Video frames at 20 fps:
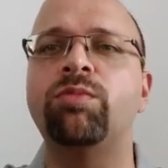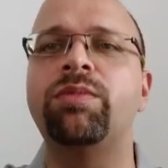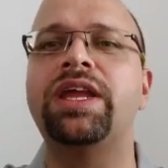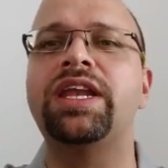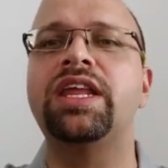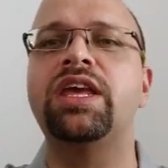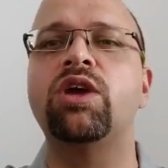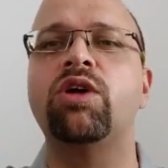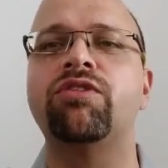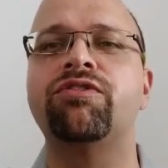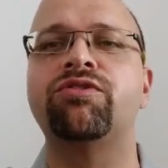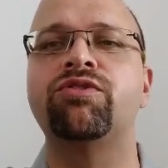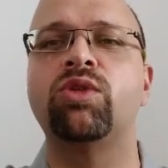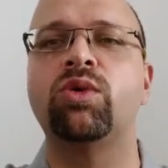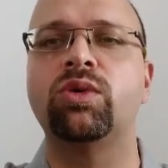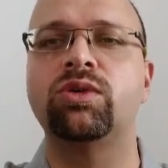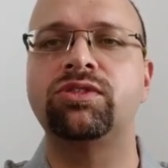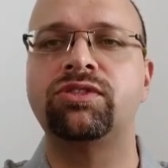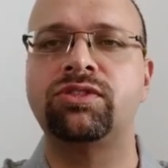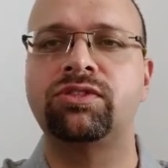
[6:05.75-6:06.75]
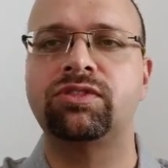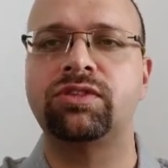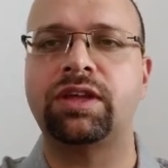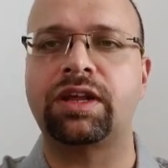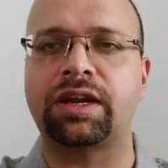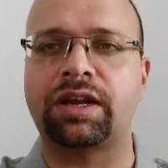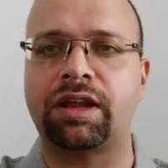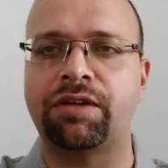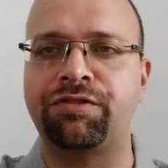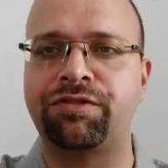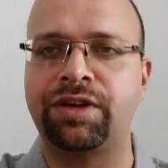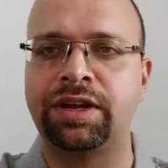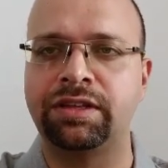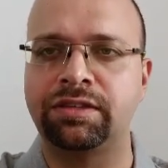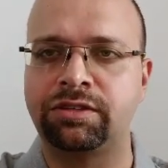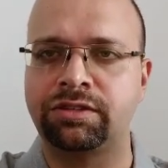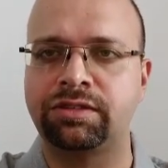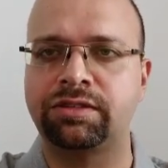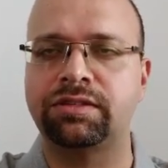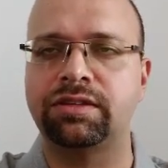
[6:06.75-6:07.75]
many of those
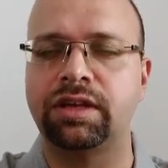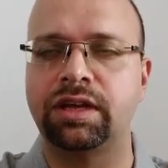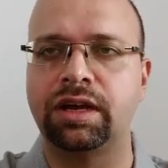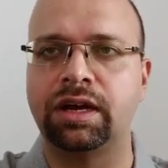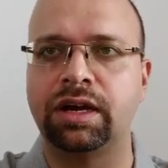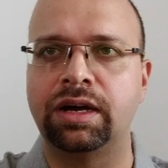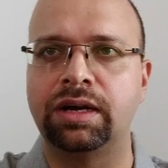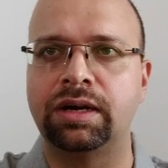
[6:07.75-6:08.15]
reference